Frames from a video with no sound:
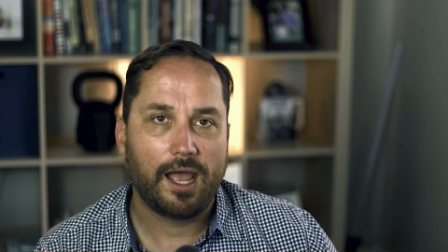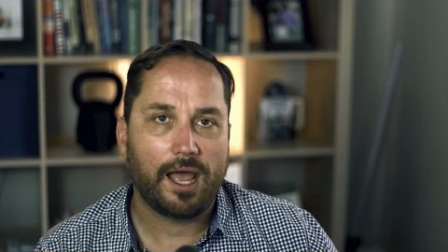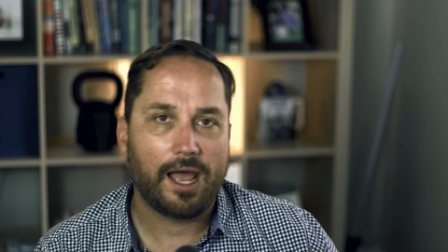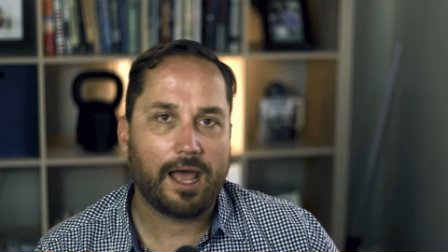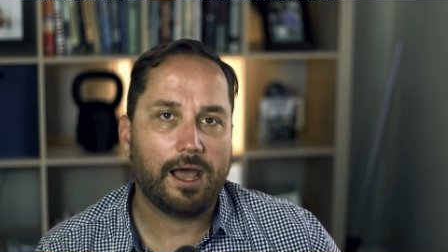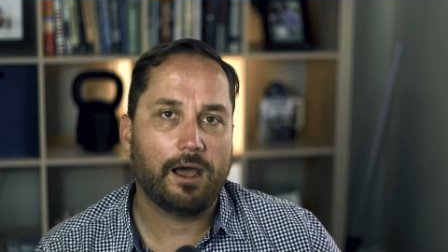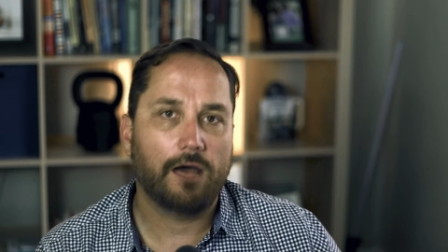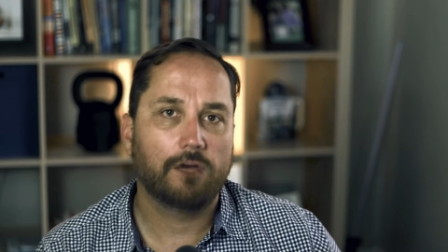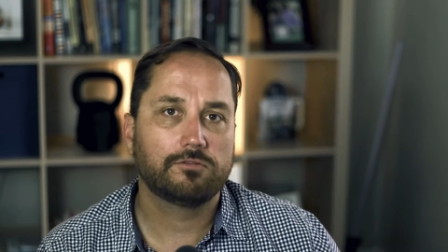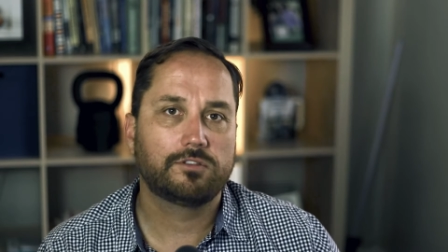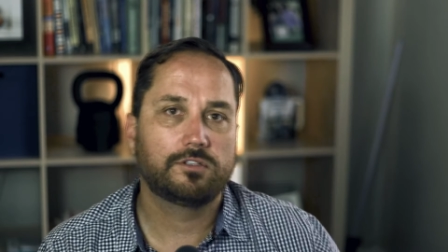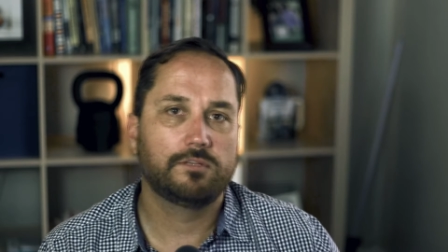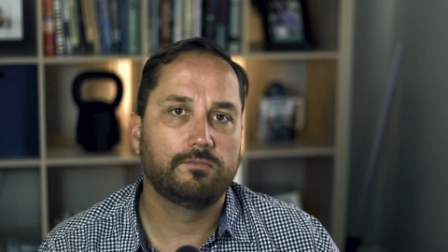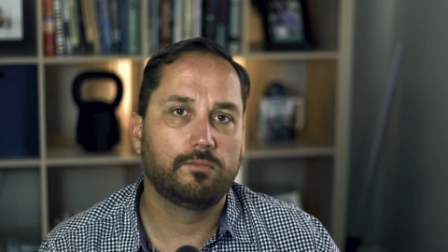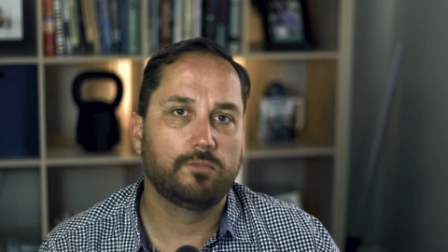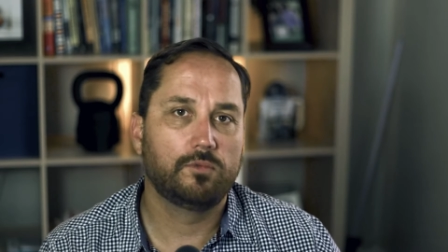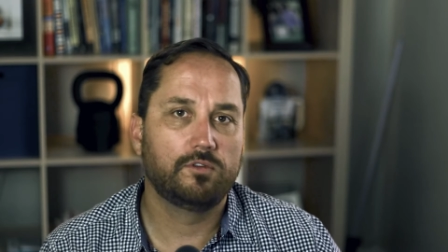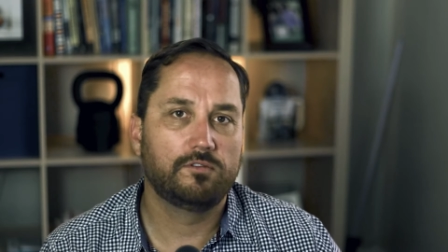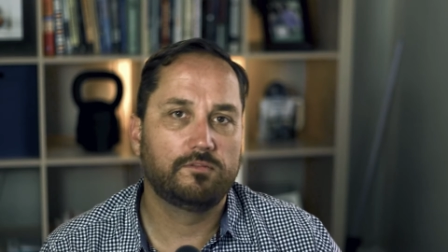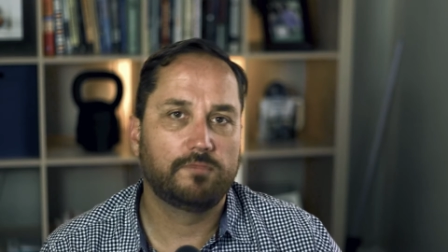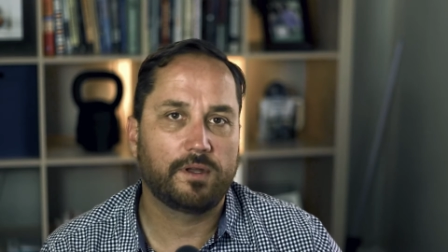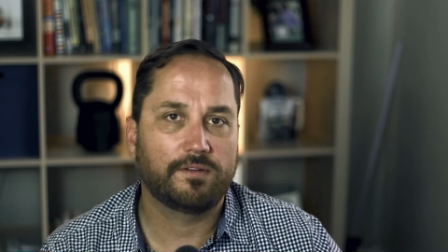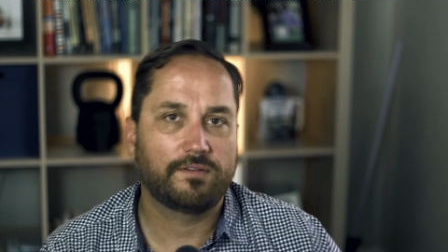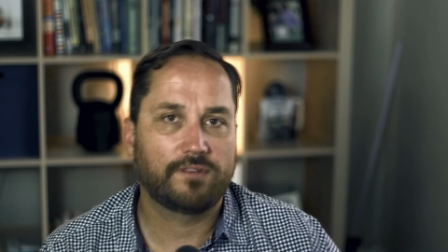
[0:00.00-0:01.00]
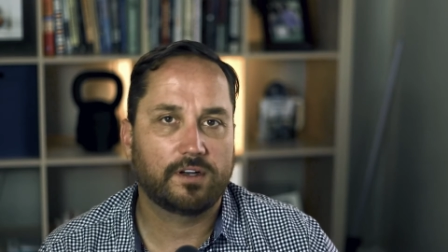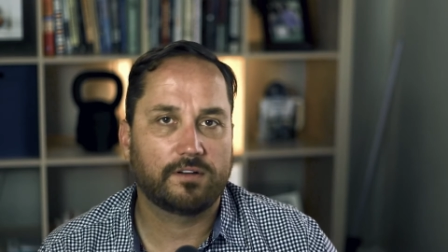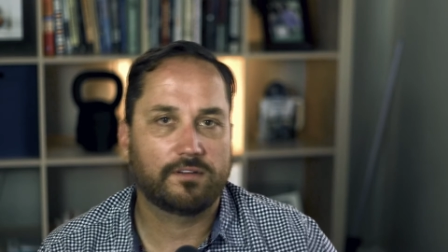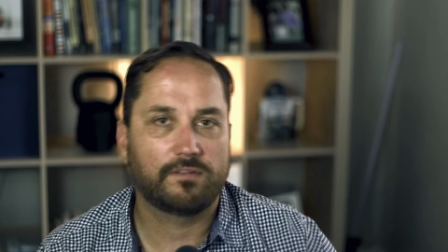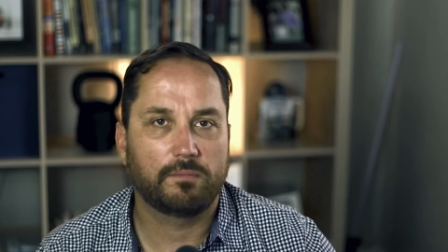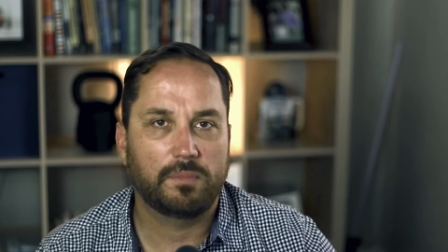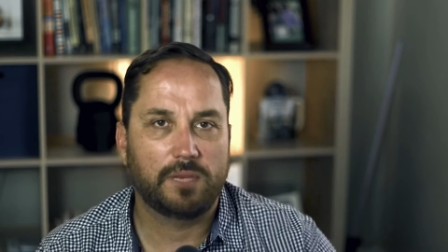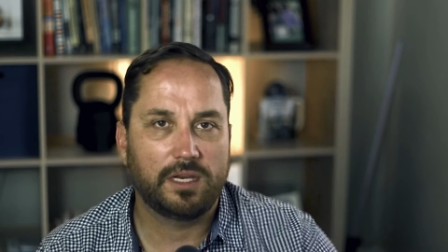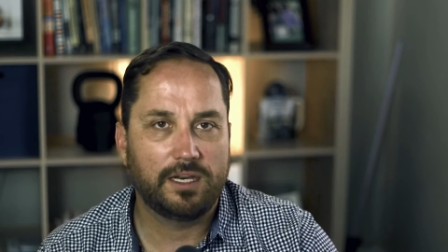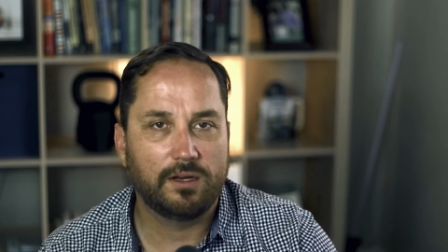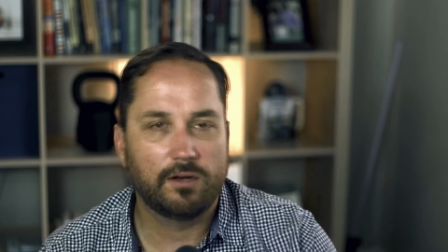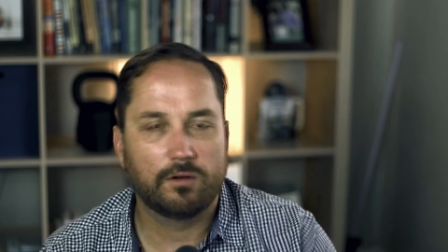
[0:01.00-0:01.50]
How to move my finger
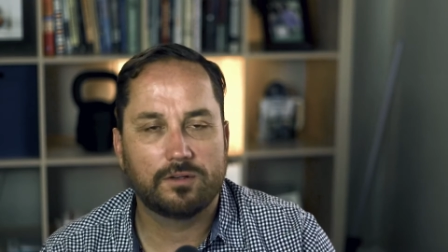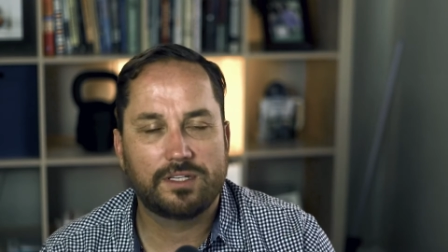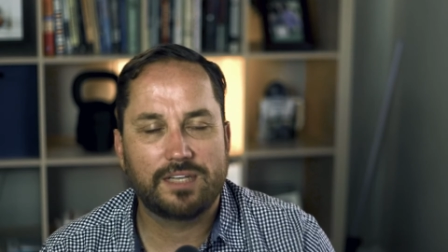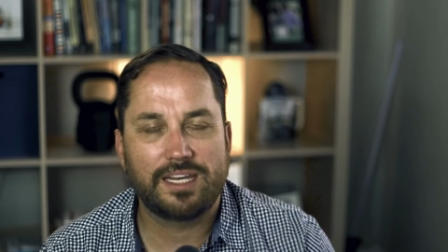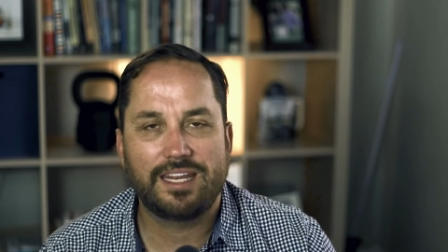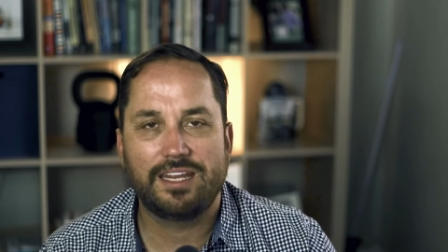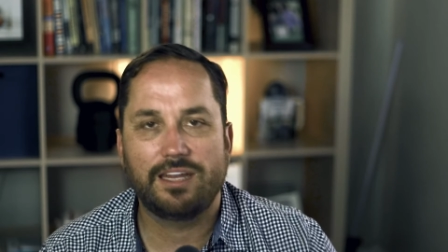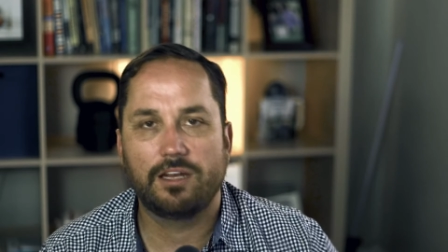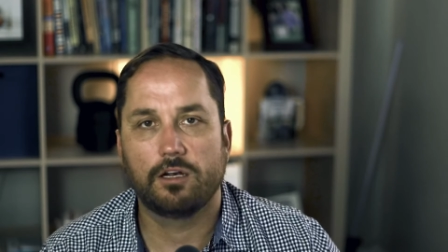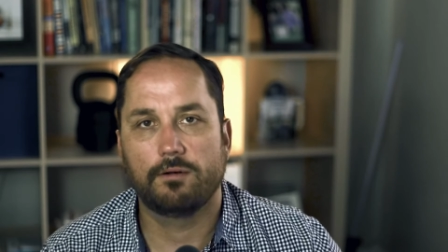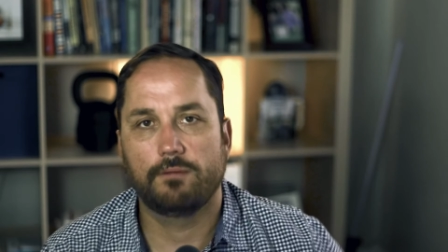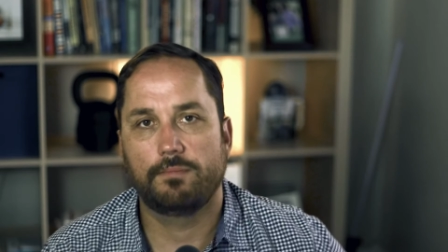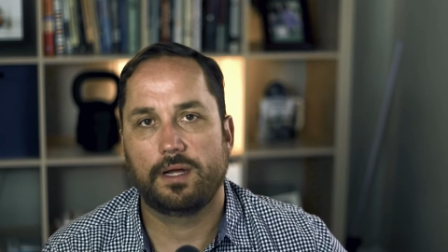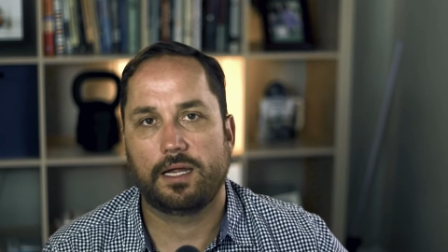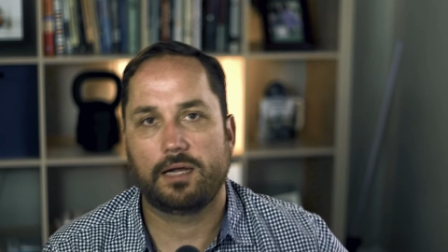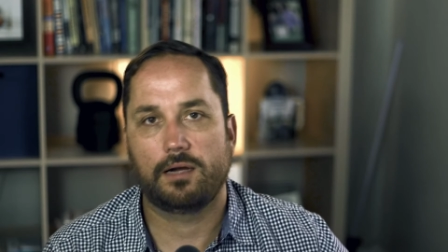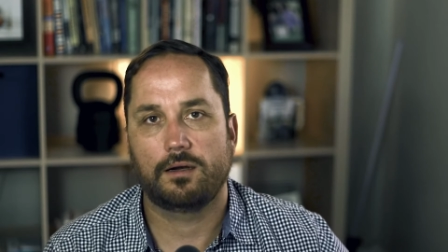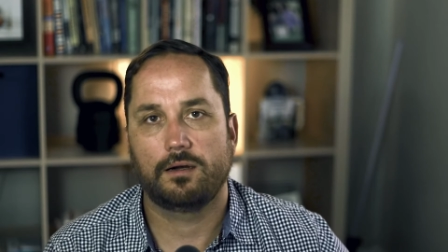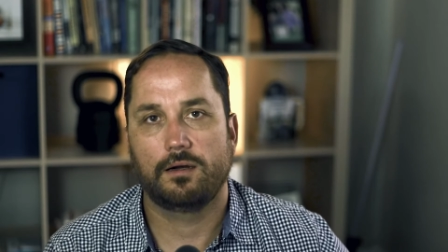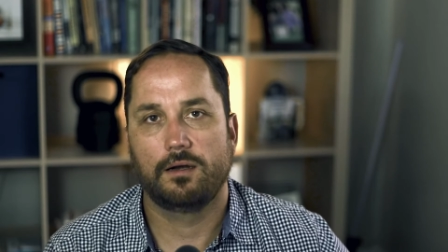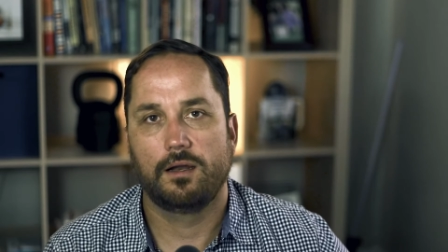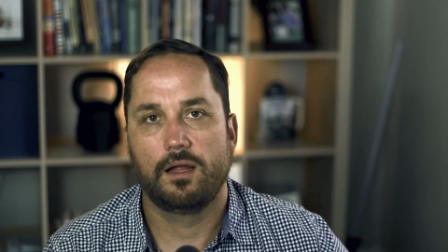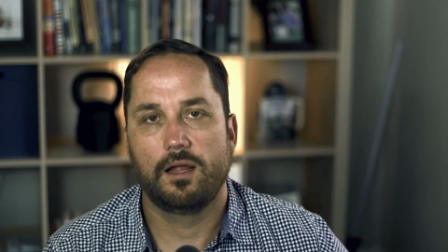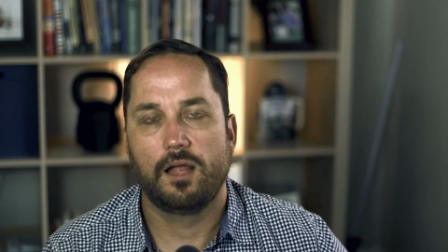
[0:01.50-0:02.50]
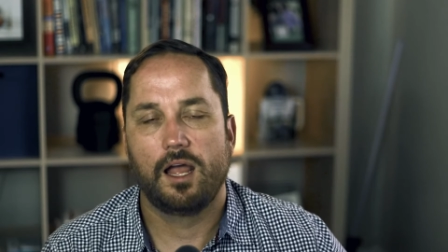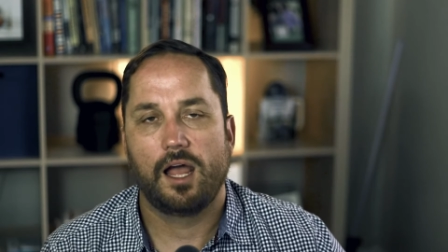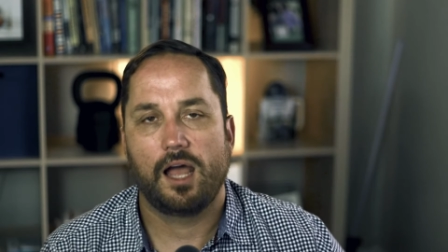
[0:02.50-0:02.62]
from here to here better.